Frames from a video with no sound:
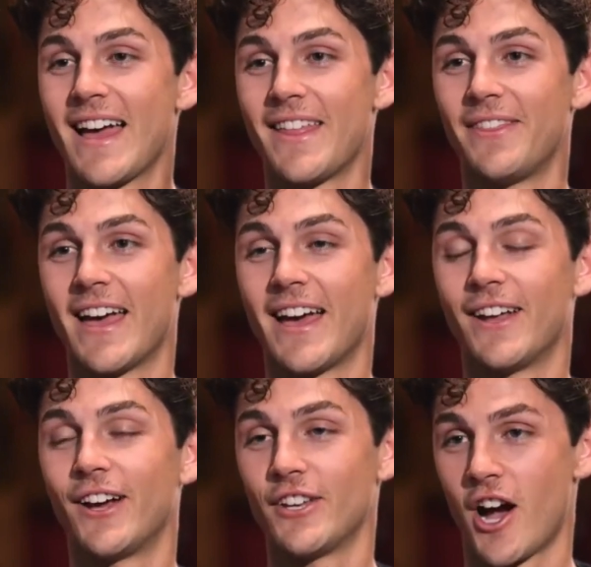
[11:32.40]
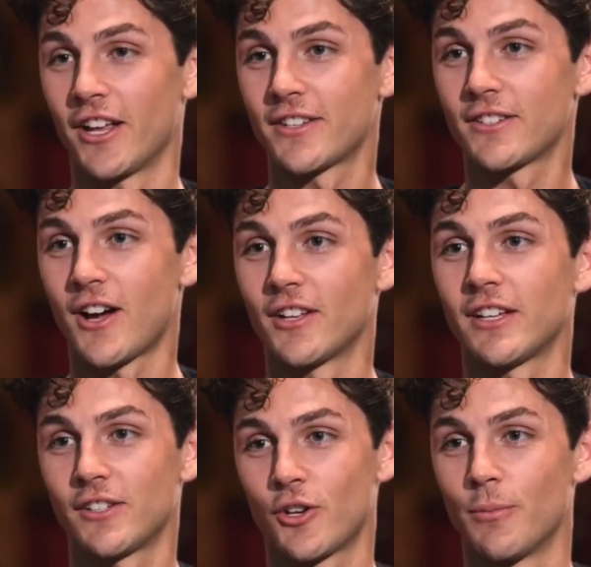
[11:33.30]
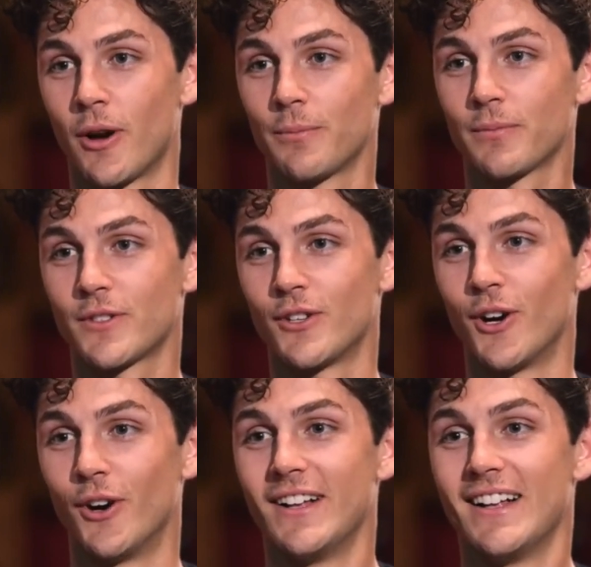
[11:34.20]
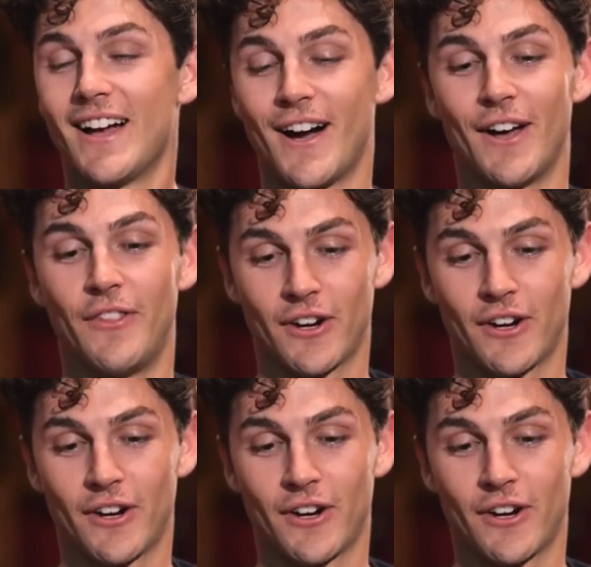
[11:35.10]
Okay. And then Giannis Antetokounmpo.